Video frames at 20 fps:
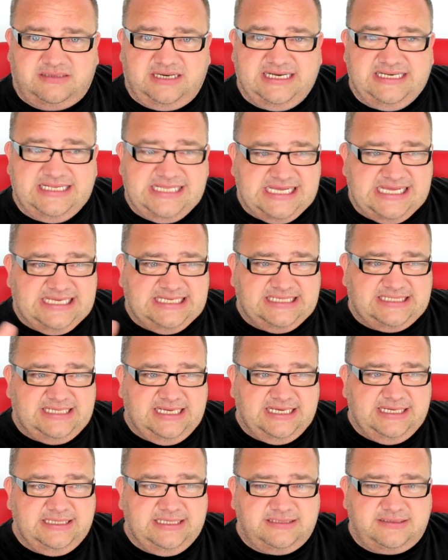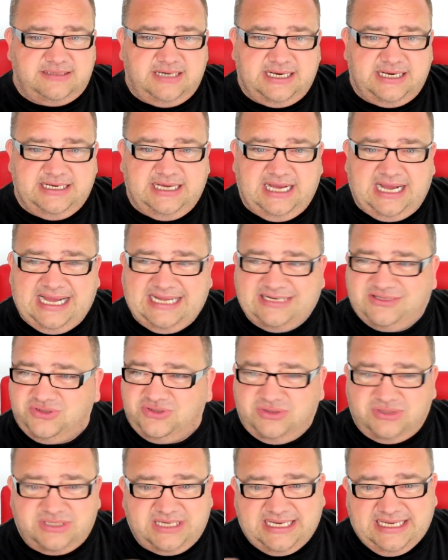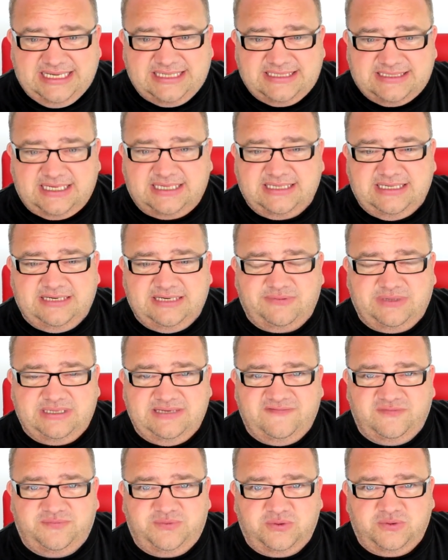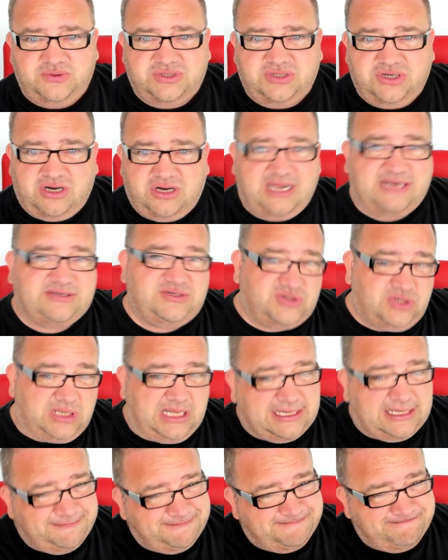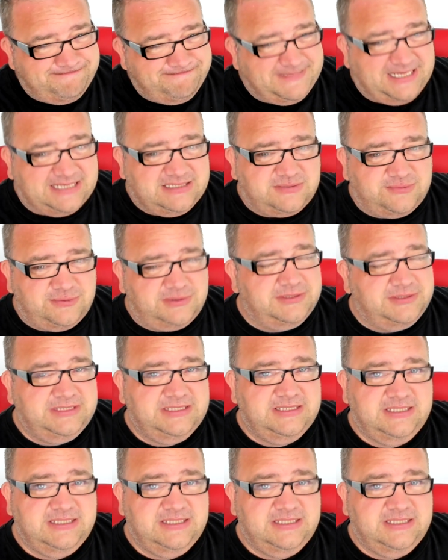Like, these days, right, I don't get excited when Liverpool score. I just go, ah, mm, nice one.